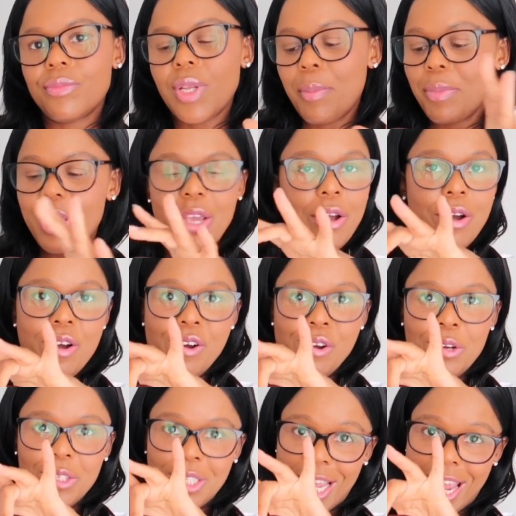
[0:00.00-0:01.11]

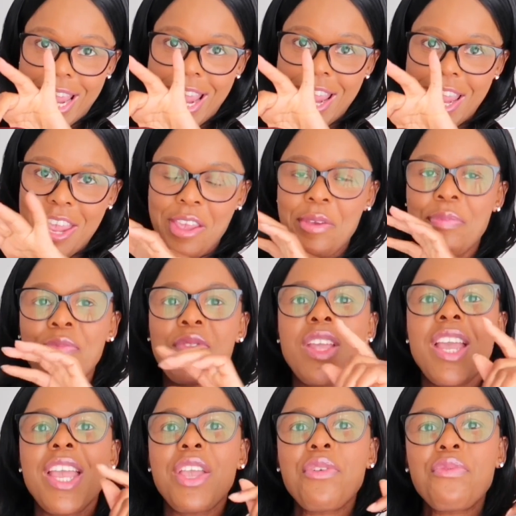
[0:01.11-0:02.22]
Because, hey,
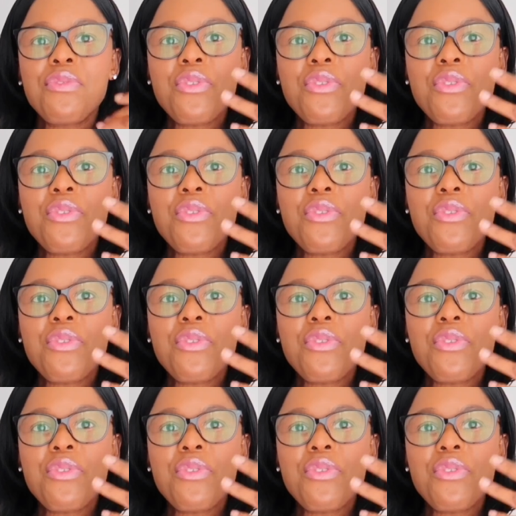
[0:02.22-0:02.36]
if